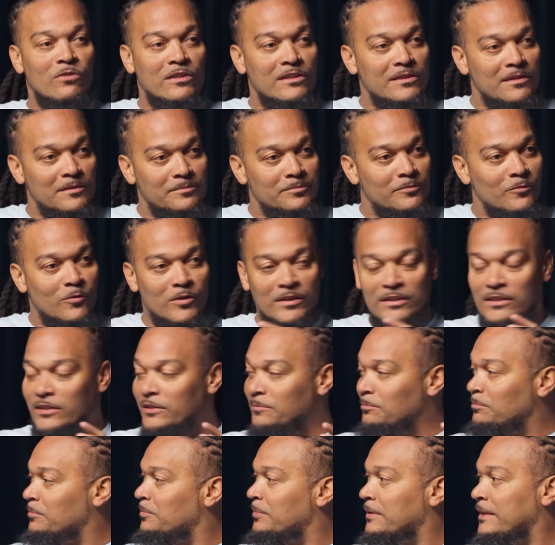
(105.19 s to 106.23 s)
was
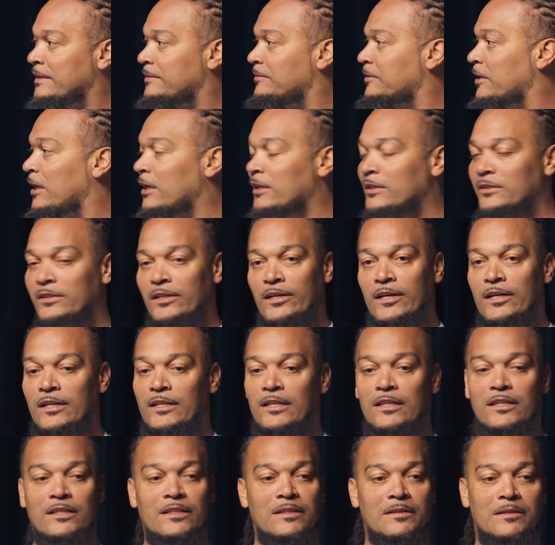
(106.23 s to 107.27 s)

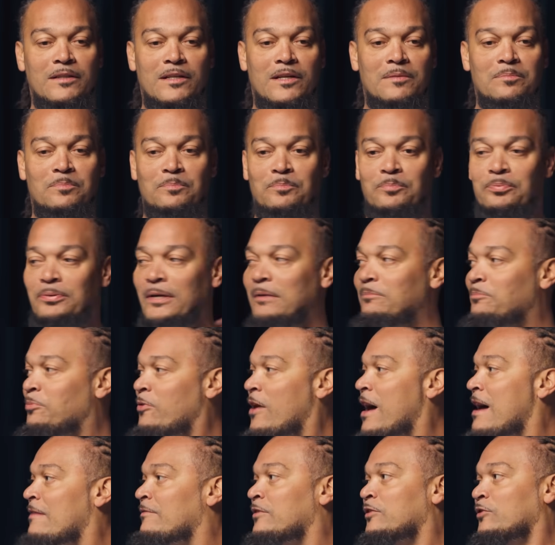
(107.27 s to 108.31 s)
a
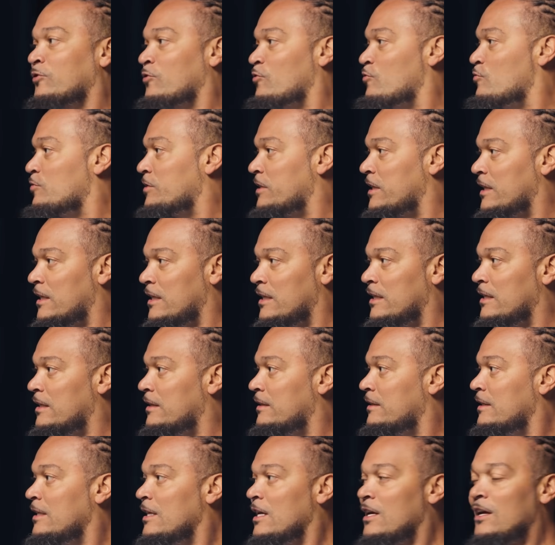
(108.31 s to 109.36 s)
private school
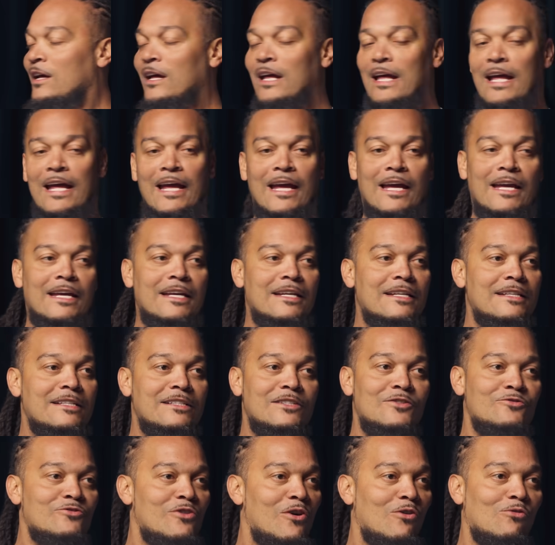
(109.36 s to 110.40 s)
kid.
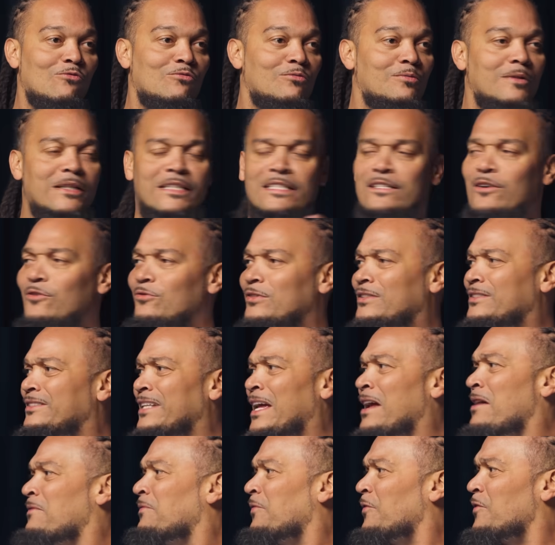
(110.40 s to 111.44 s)
Where did he go to
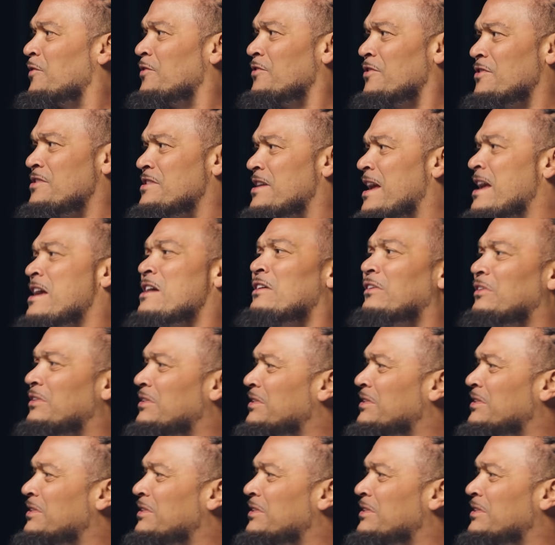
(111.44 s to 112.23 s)
Stanford or Yale or